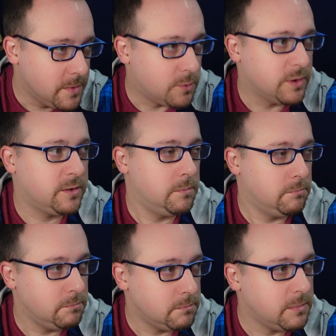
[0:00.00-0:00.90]
there was
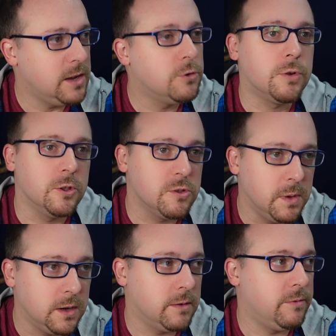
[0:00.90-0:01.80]
some
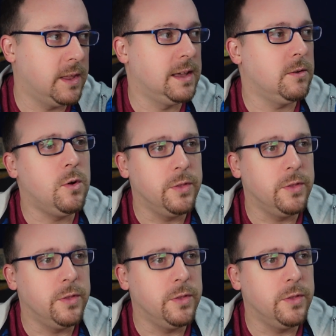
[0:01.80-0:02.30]
entrenchment of like,